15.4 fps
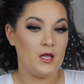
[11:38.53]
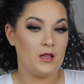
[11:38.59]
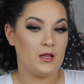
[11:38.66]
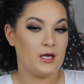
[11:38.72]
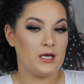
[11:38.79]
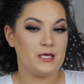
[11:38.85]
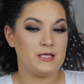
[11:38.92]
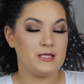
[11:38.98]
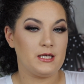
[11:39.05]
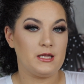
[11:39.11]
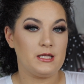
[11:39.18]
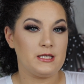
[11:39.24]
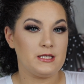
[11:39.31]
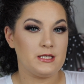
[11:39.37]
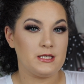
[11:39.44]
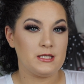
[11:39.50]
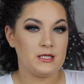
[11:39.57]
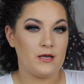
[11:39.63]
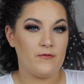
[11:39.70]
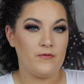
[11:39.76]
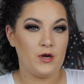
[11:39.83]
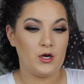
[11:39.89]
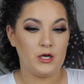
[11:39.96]
Like I said, this is
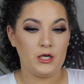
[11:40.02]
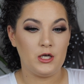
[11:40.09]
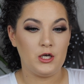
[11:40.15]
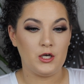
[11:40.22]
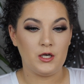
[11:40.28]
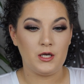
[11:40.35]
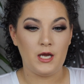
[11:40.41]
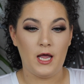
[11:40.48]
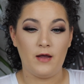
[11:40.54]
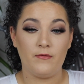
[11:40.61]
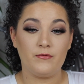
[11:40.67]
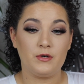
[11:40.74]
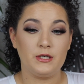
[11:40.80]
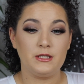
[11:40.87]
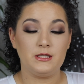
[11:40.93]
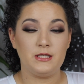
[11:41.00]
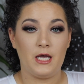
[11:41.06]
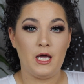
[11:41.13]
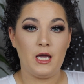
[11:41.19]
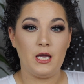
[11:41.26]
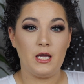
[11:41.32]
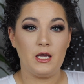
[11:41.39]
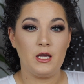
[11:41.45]
a very good
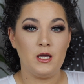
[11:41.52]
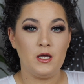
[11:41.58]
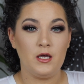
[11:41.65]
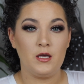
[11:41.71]
everyday